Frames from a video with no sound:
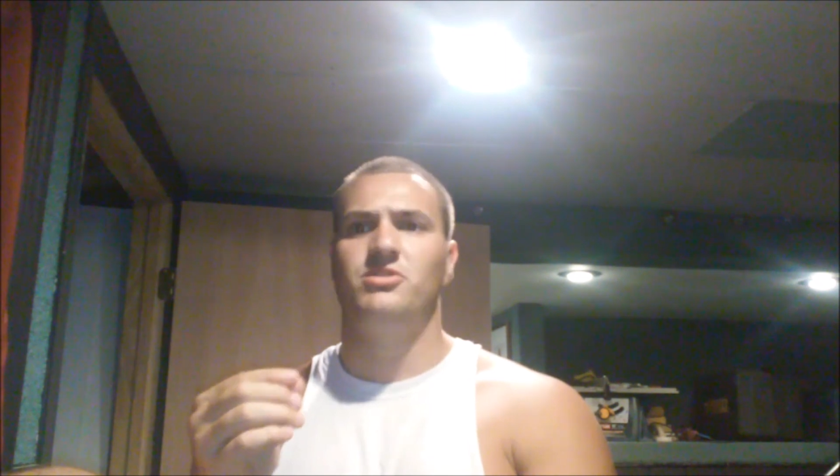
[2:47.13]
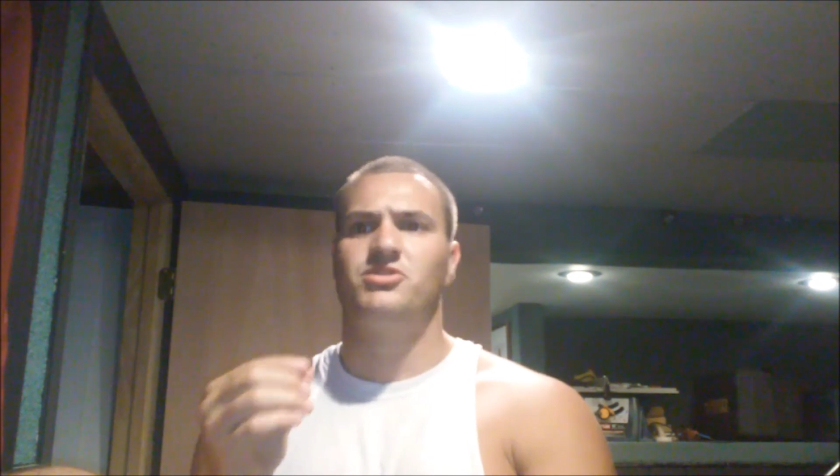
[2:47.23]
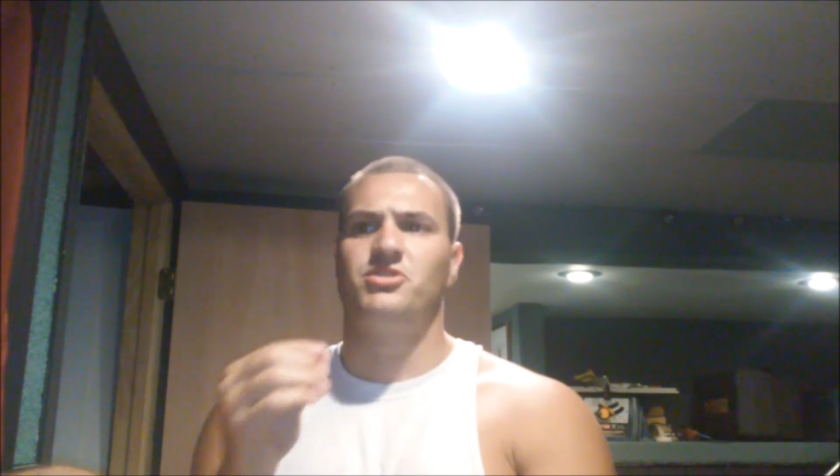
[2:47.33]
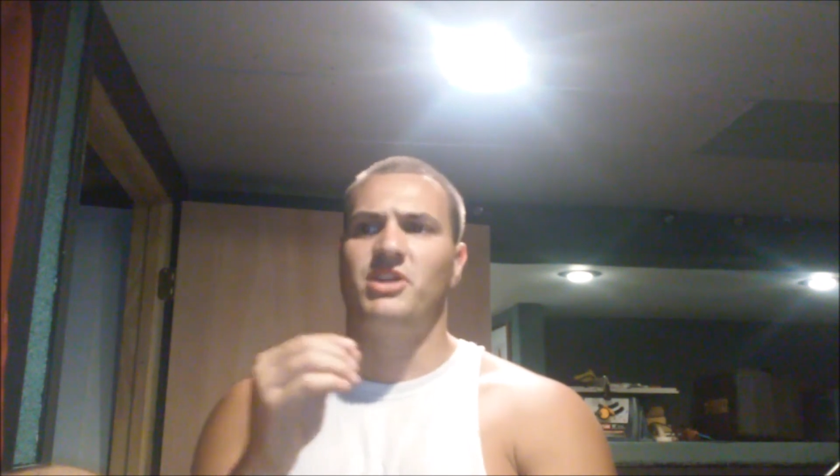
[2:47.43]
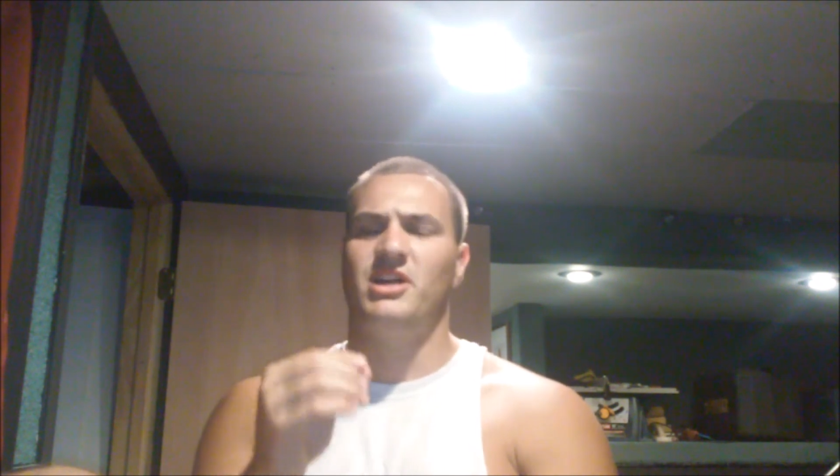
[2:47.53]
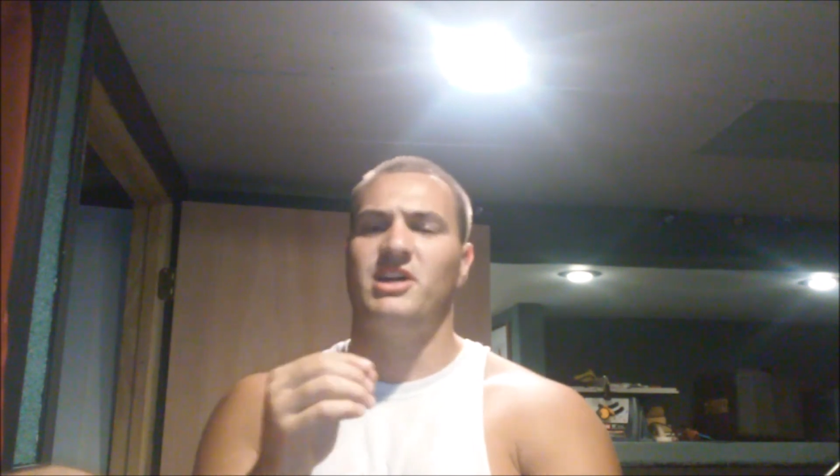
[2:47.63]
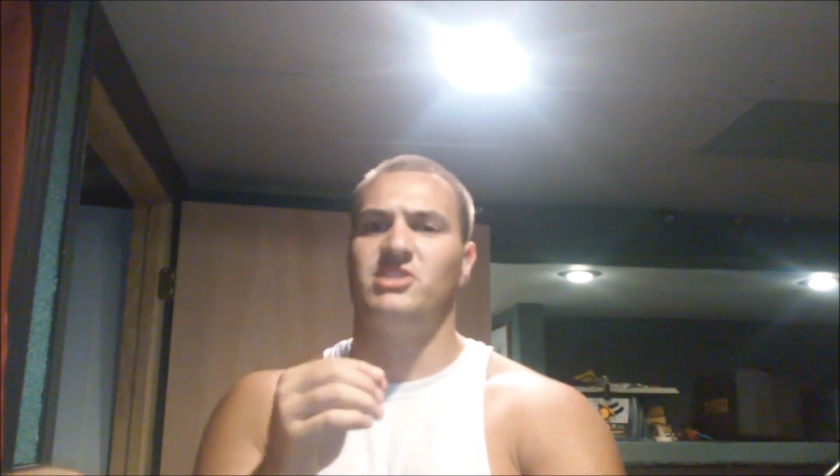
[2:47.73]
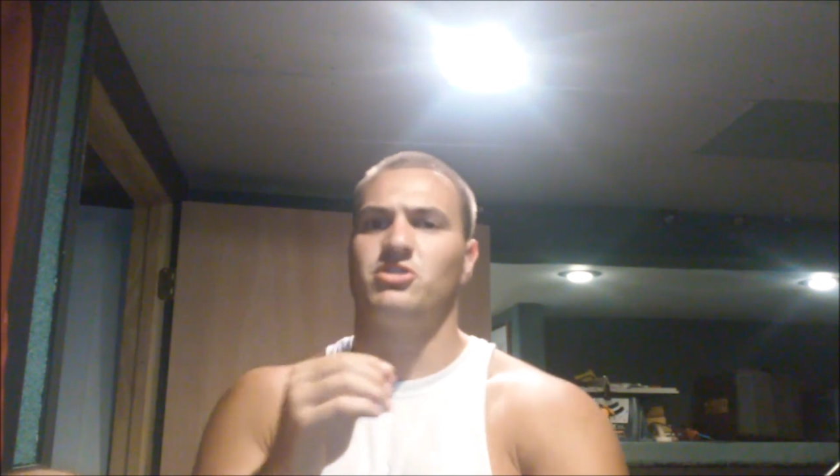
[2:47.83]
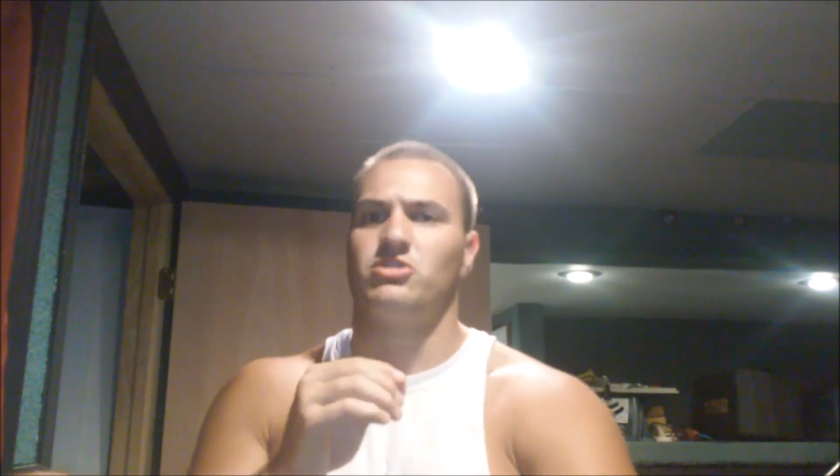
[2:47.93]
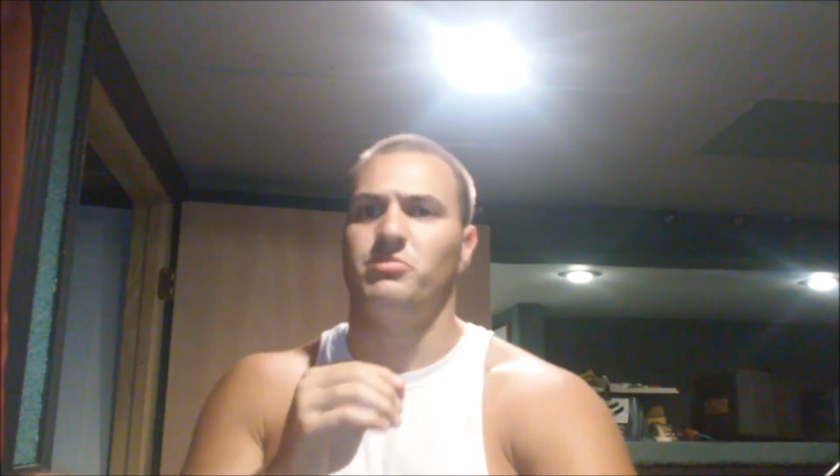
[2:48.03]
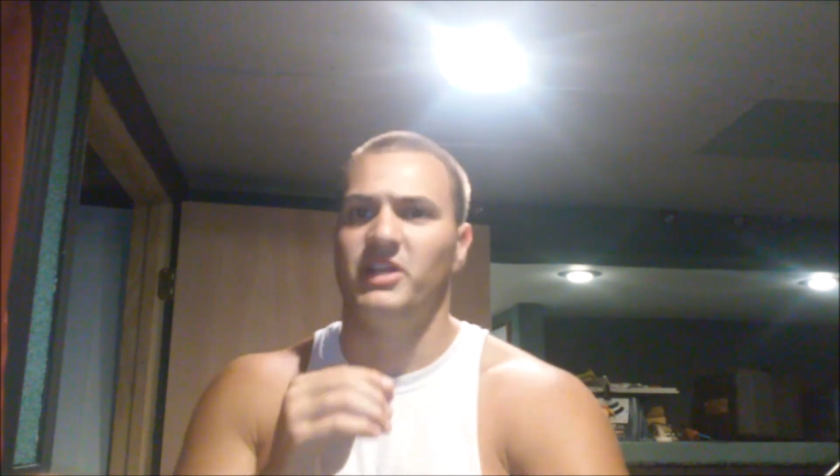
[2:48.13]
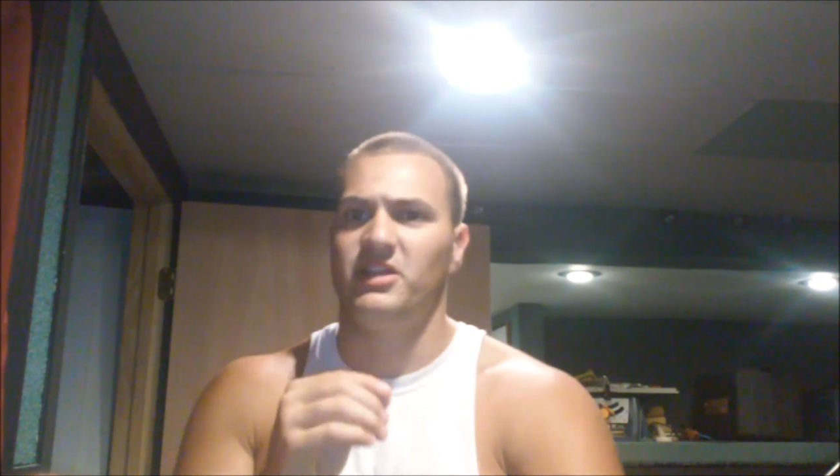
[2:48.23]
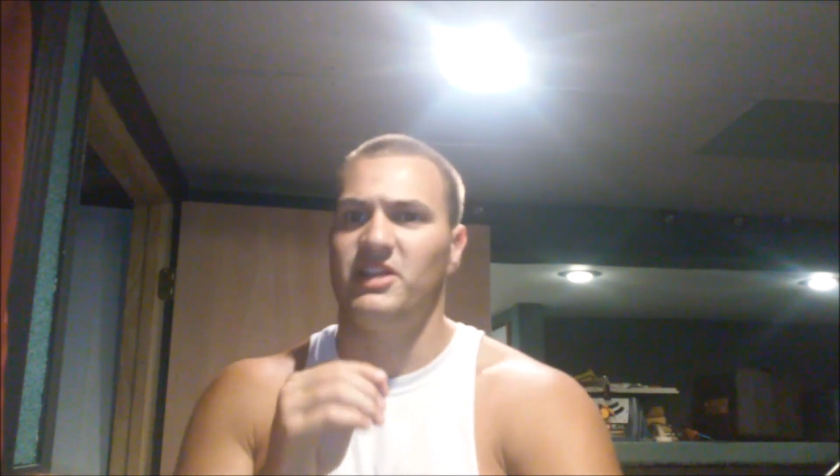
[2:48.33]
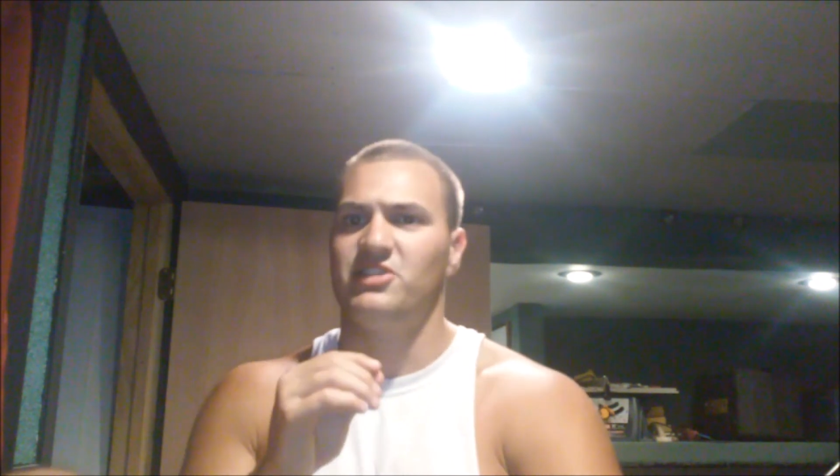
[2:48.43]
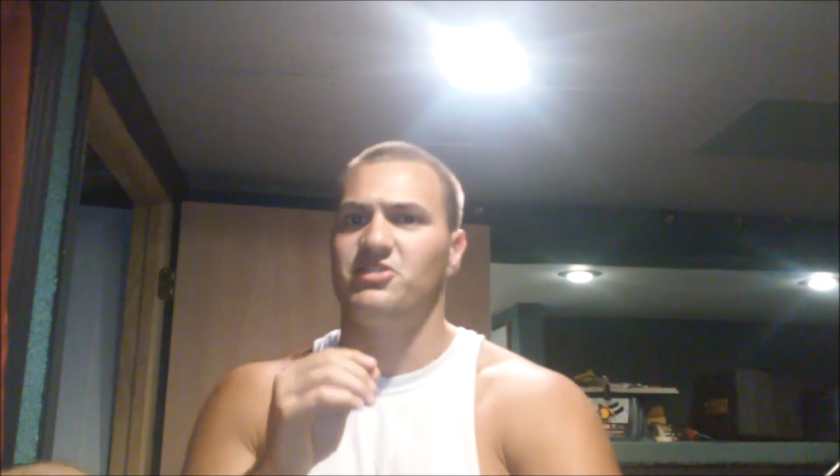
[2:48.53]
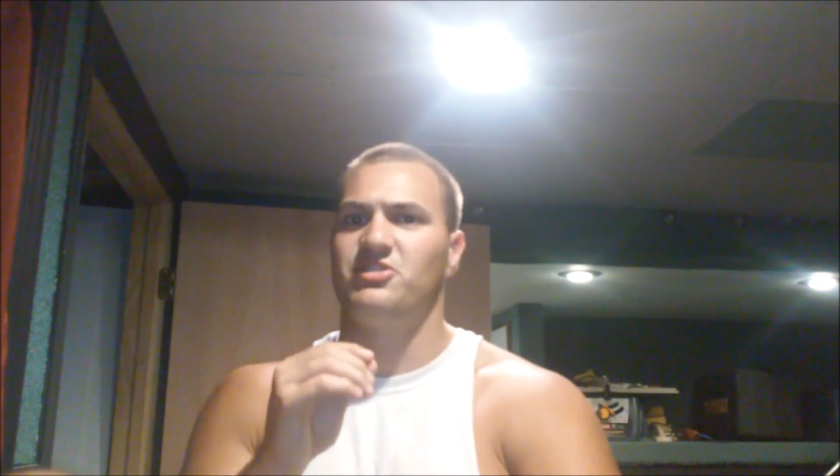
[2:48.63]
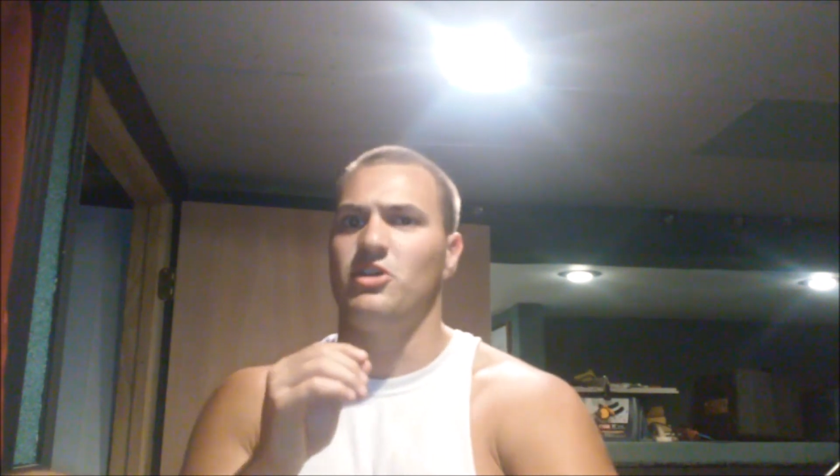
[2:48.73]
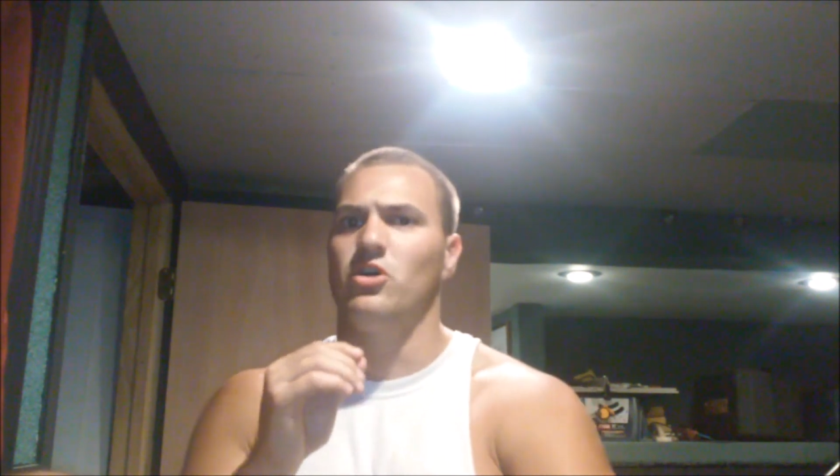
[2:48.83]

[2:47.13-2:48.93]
so that's the